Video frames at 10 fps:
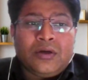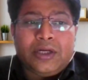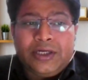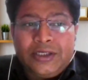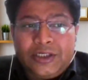
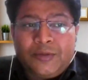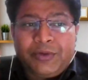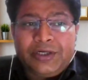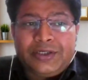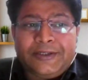
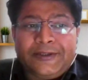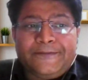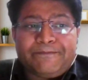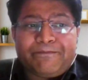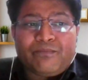interpreted
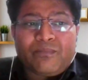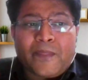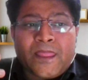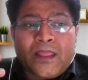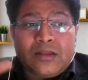
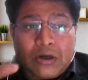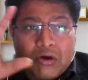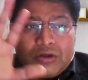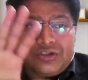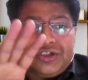the
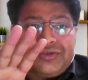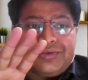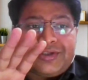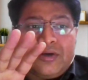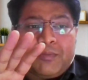
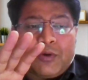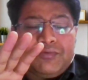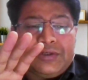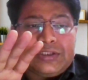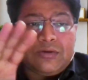constitutional
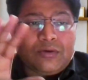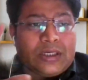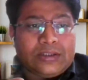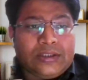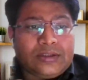provision or
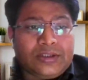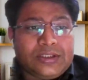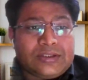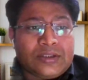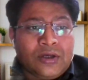other
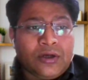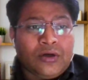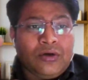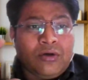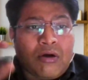things
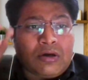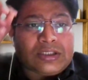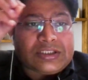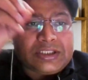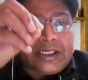not
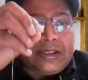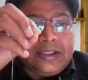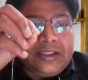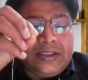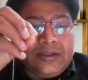
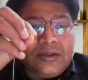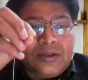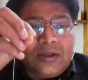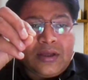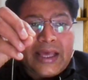strictly
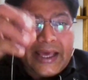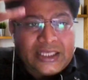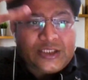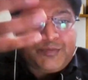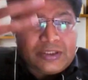
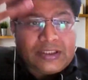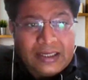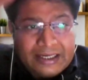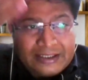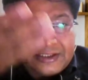as per the
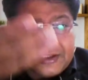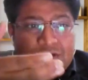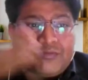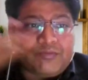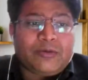letters
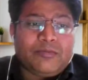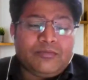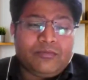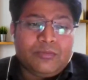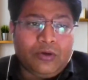of the
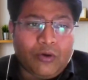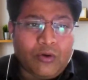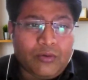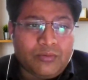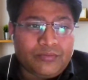
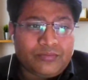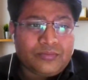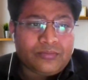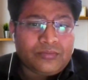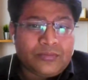law
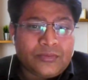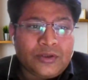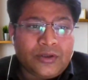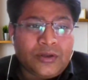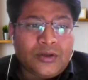
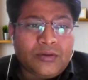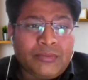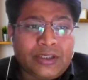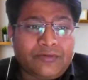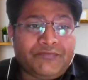
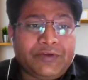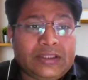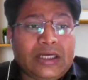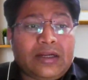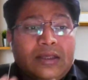but with the